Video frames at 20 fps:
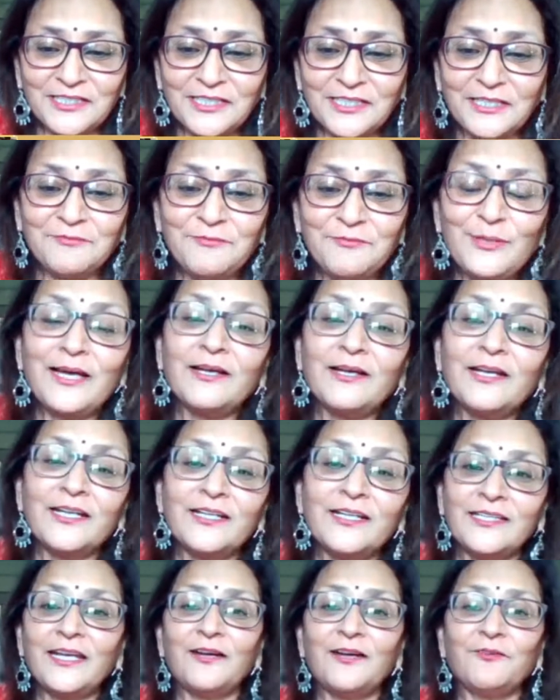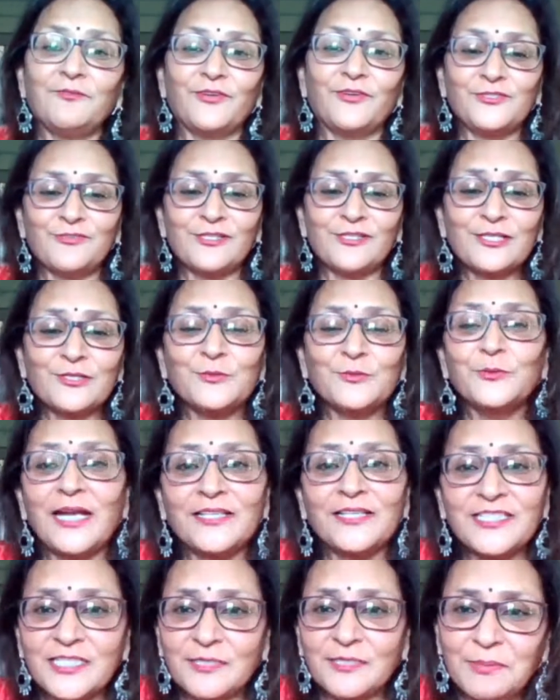and we are running a virtual school at
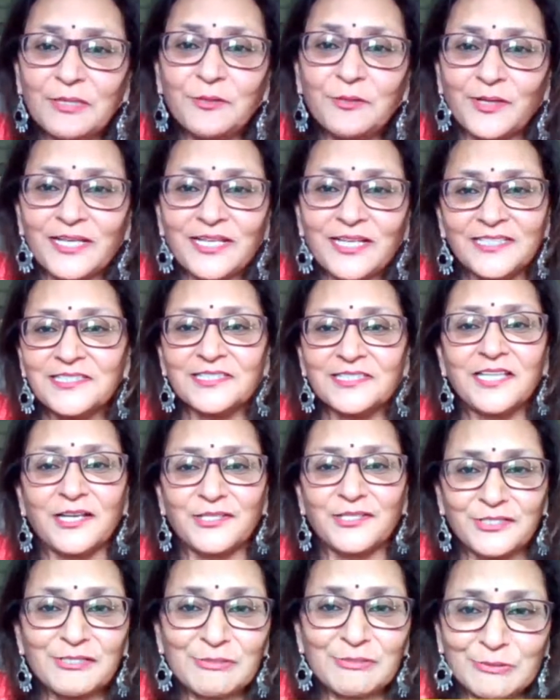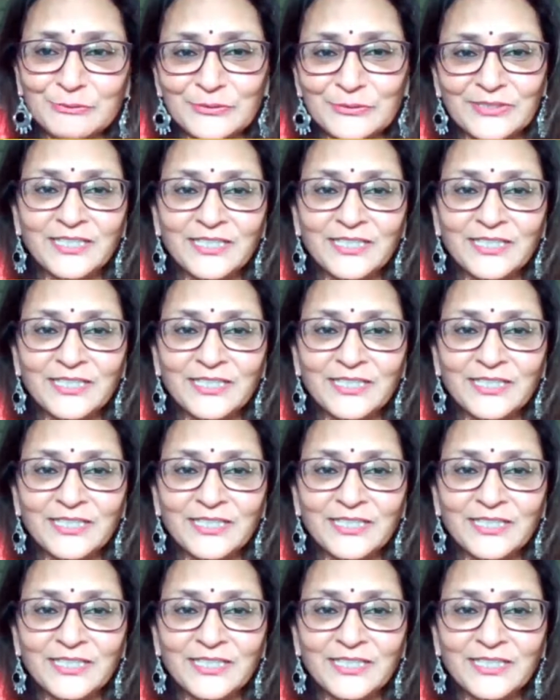CP Goenka International School,